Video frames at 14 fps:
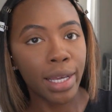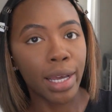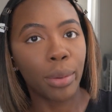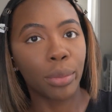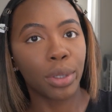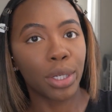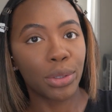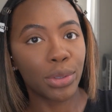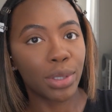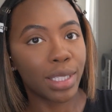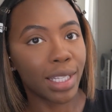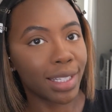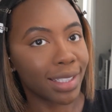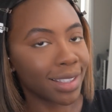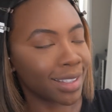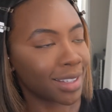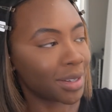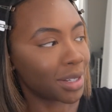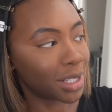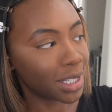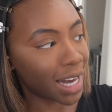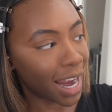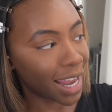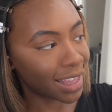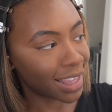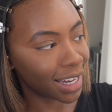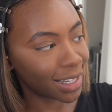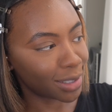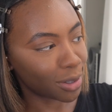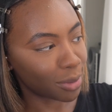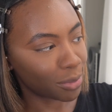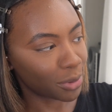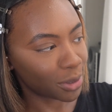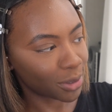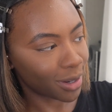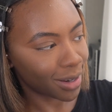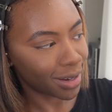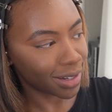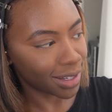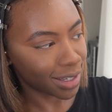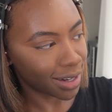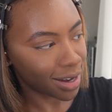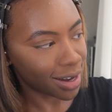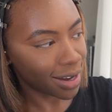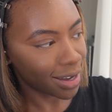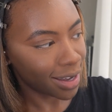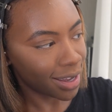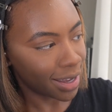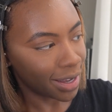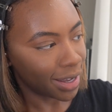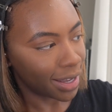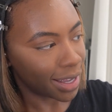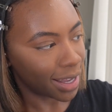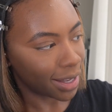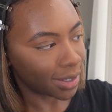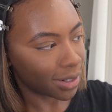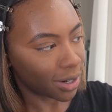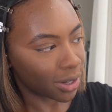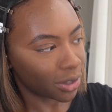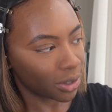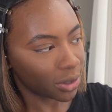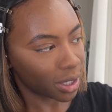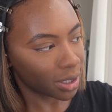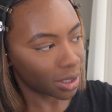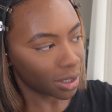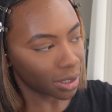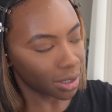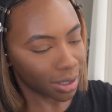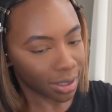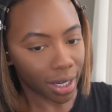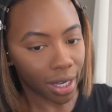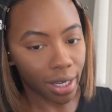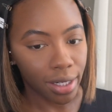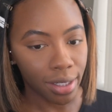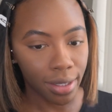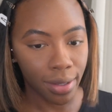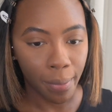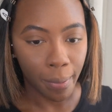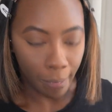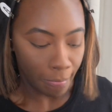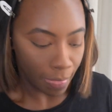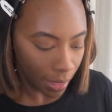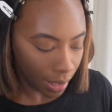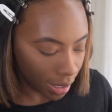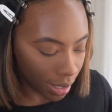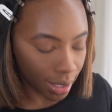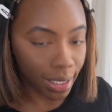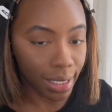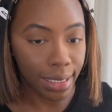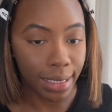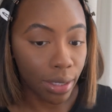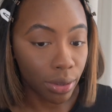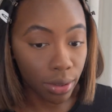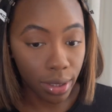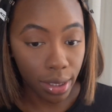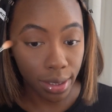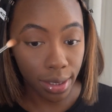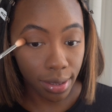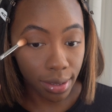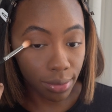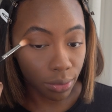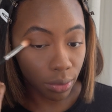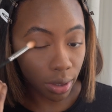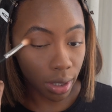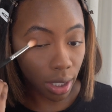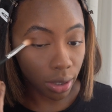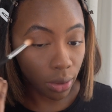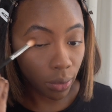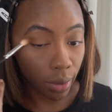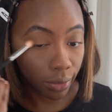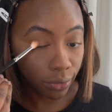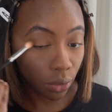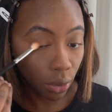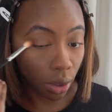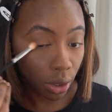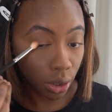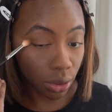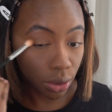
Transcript: And we're gonna use this shade that is almost gone here as another transition shade. And like I said, we're not going for